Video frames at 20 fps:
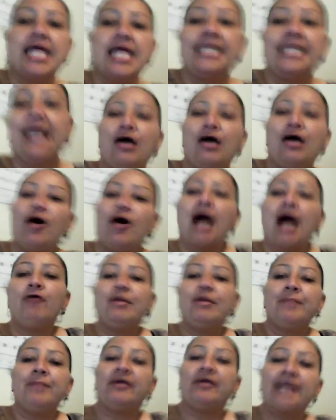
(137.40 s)
Now, how
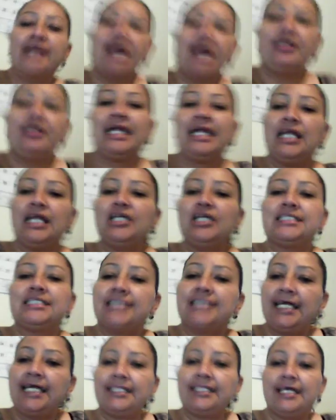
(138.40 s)
can Bexar County clearly
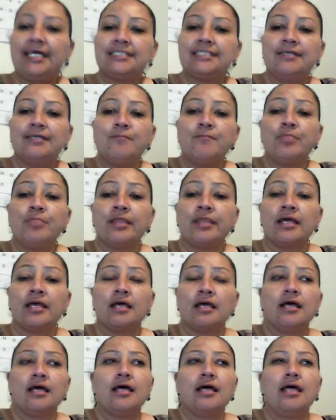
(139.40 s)
state that,
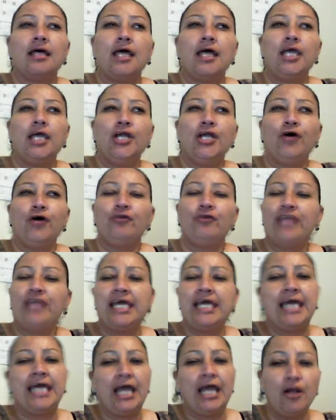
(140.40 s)
they
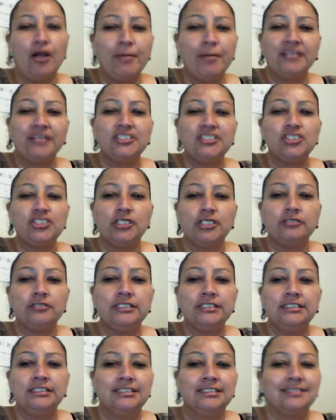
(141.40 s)
care about these
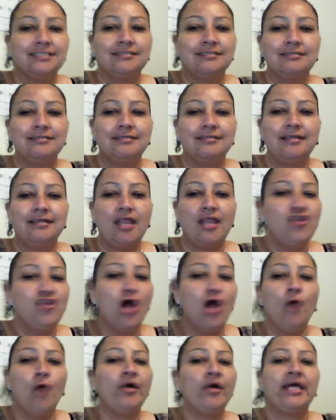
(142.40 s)
children?
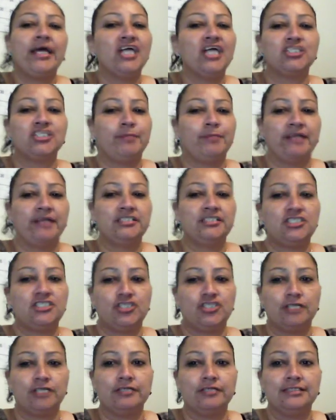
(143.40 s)
No one cares about these
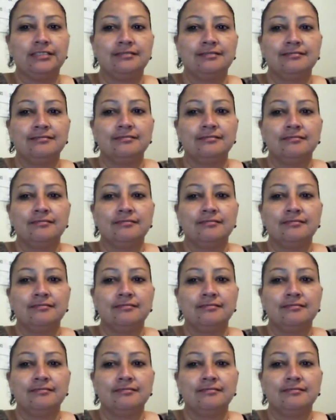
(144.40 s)
children.